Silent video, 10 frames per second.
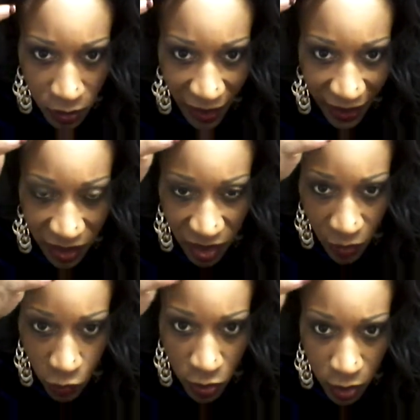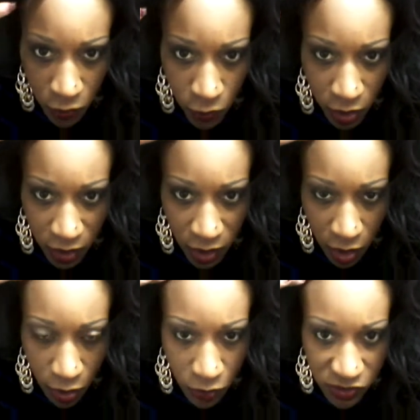I cut really really
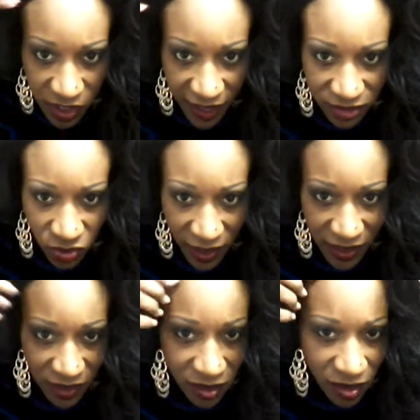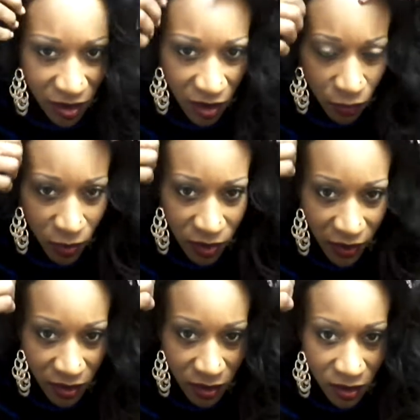close, and I try not to cut all the way.
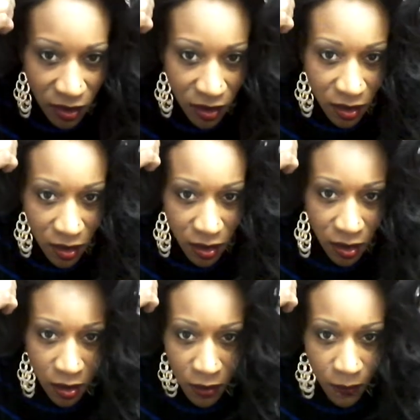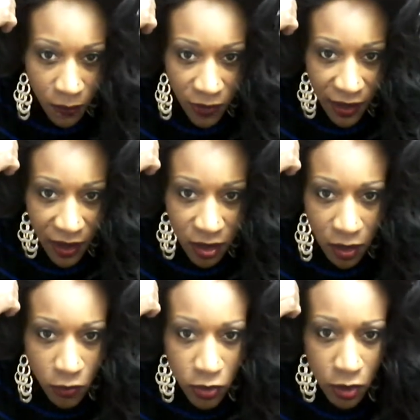Like I
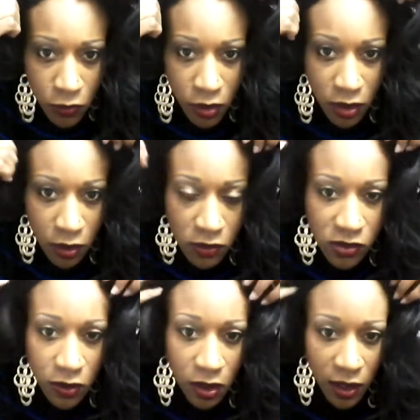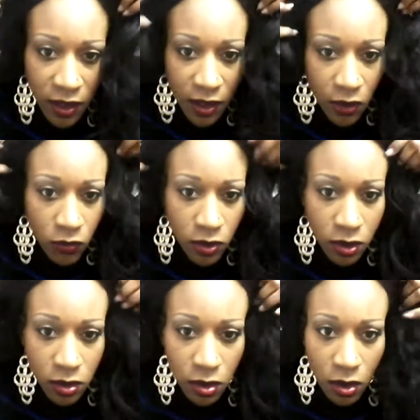cut really really close so it'll lay down really
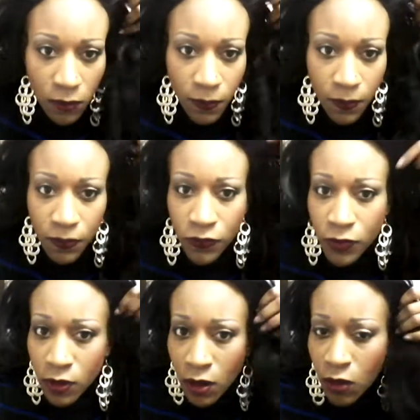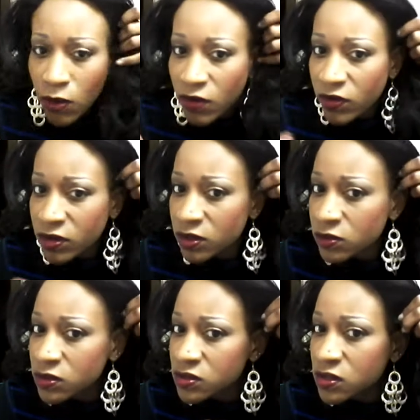good or whatever and then
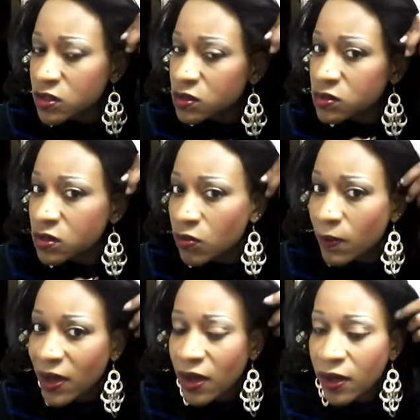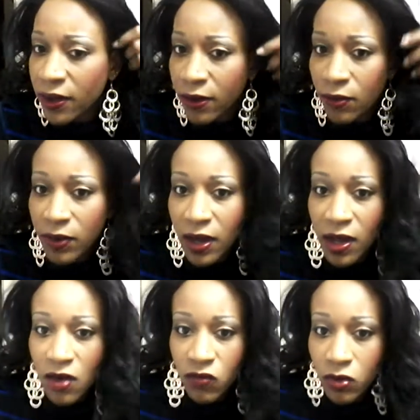you can see some of my hair but I
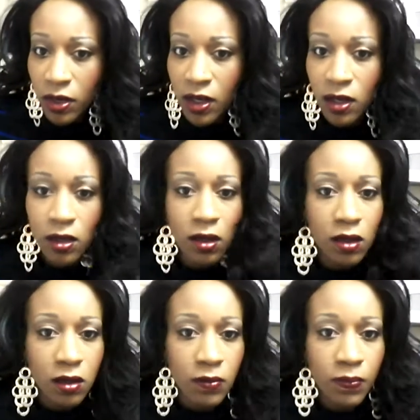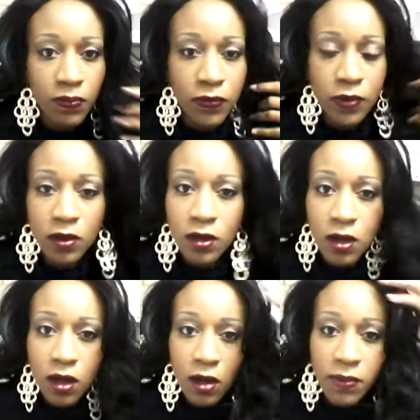have on a um,
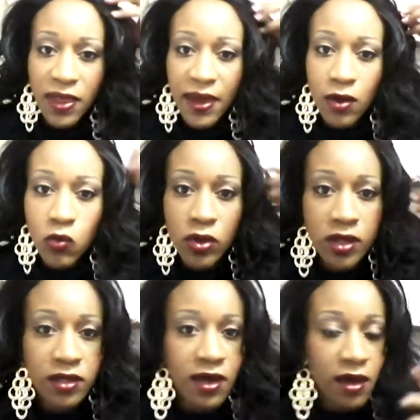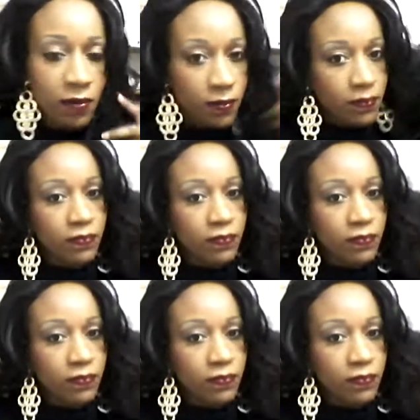a black wig cap